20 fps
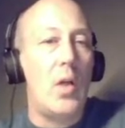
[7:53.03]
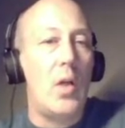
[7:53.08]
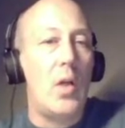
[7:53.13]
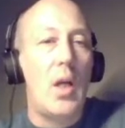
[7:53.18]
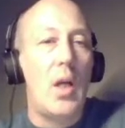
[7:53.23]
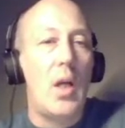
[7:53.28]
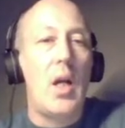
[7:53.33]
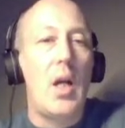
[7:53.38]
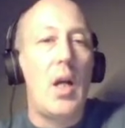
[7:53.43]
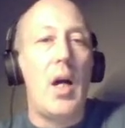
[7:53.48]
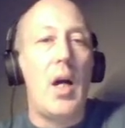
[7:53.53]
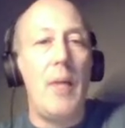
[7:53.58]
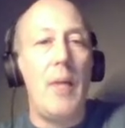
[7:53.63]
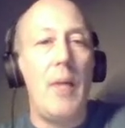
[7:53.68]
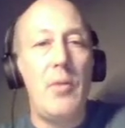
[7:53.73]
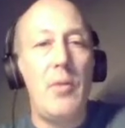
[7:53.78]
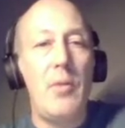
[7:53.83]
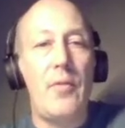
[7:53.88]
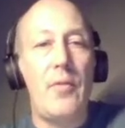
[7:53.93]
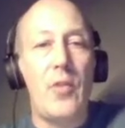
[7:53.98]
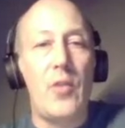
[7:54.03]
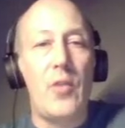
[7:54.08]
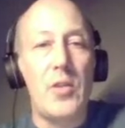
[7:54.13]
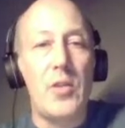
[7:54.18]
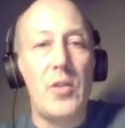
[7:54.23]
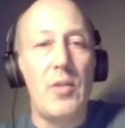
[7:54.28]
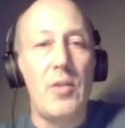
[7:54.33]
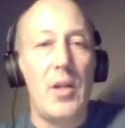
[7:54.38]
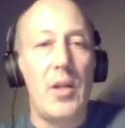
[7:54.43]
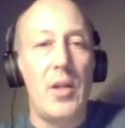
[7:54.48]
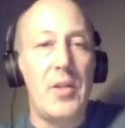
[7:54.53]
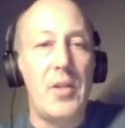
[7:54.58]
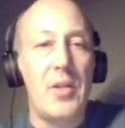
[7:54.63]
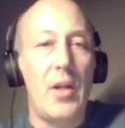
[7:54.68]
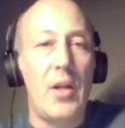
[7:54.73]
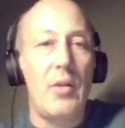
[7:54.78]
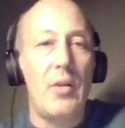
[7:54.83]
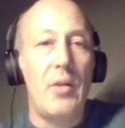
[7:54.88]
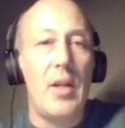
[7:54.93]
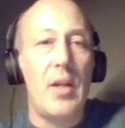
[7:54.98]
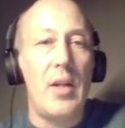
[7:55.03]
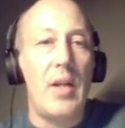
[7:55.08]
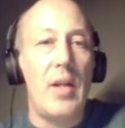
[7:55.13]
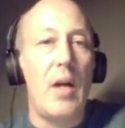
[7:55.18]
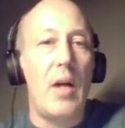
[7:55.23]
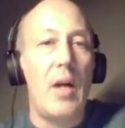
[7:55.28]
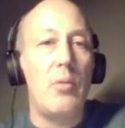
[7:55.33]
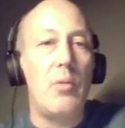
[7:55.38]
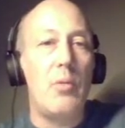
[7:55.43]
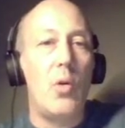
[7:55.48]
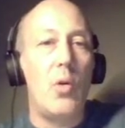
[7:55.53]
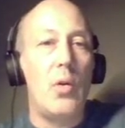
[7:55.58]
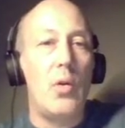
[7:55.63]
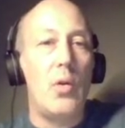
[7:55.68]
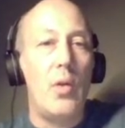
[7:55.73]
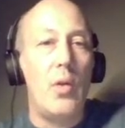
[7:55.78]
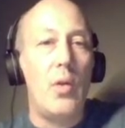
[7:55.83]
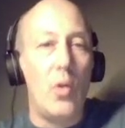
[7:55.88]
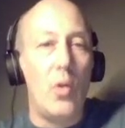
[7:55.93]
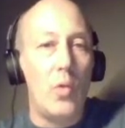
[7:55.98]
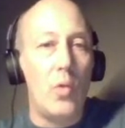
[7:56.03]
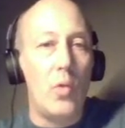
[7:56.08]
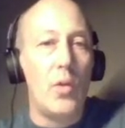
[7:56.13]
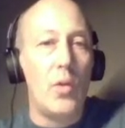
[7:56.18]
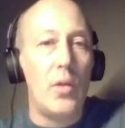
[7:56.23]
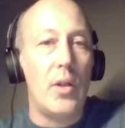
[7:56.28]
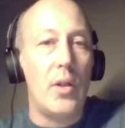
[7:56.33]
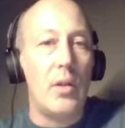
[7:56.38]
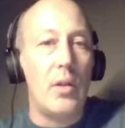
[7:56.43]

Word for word: I'm gonna first of all tell you right now I'm going the over here,